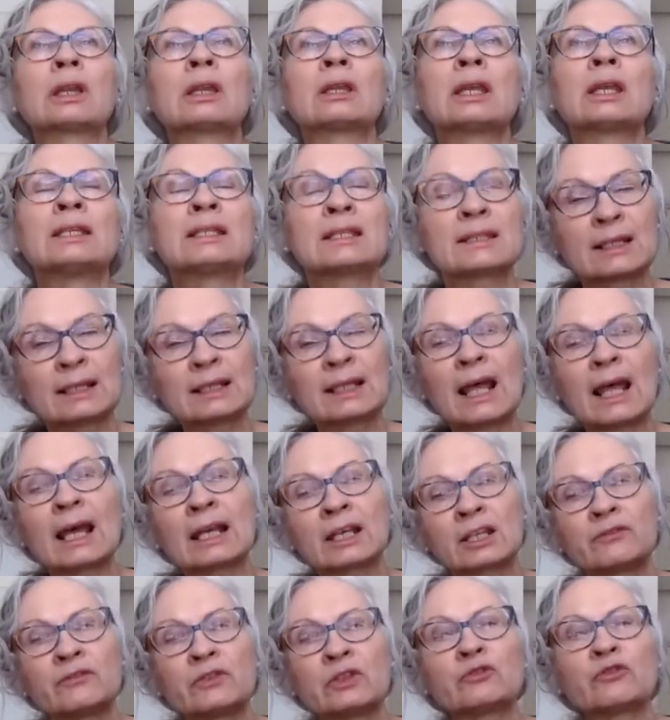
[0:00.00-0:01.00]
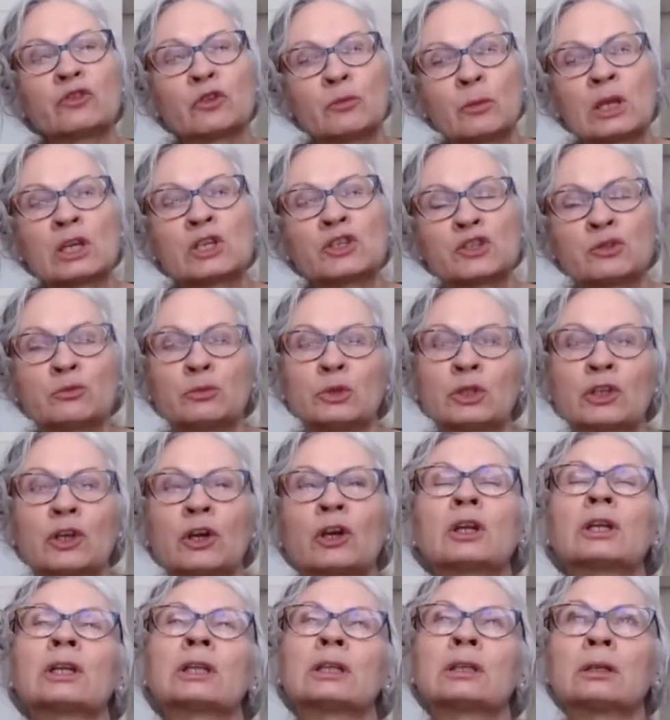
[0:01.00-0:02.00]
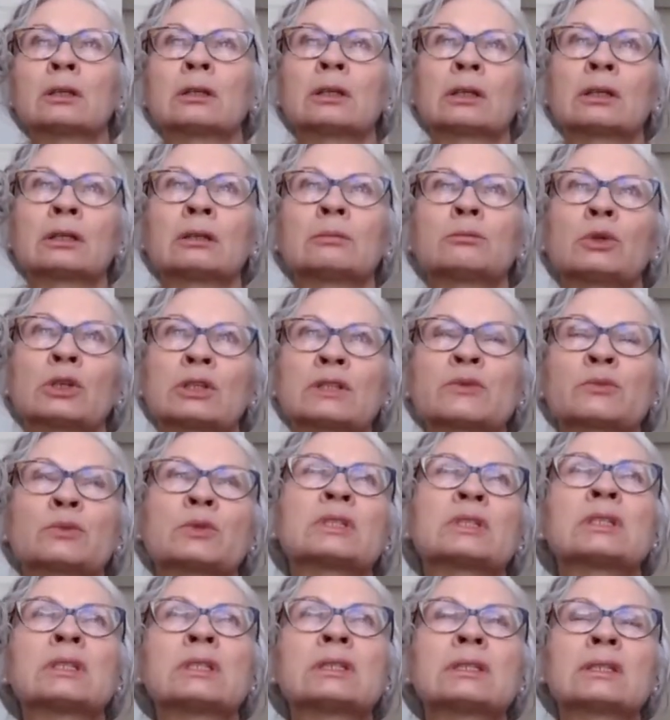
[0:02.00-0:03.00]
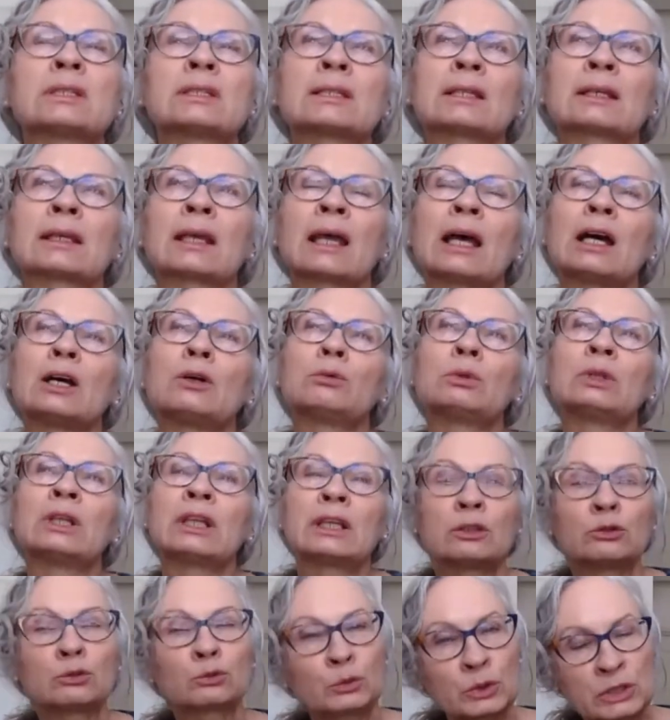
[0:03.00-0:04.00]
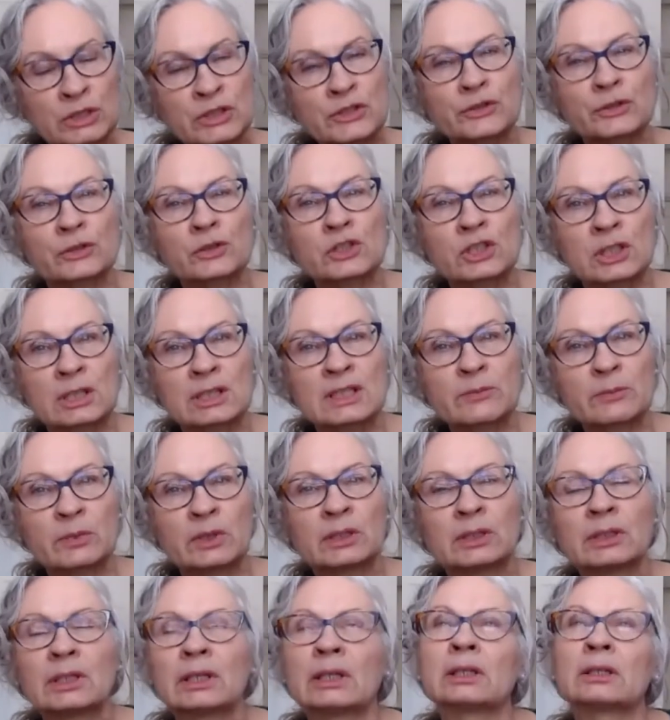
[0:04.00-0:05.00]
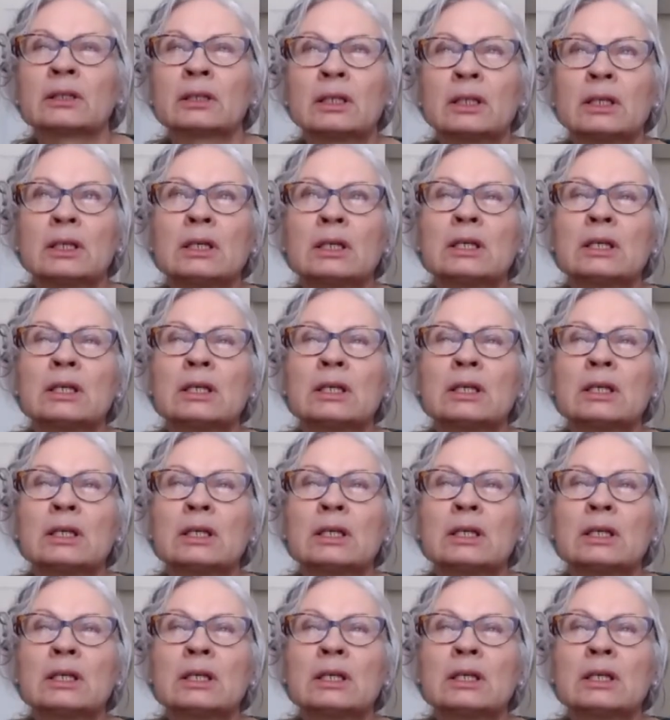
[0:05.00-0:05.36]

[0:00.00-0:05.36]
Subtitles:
is the lack of information regarding breast prosthesis, like how little research has been done.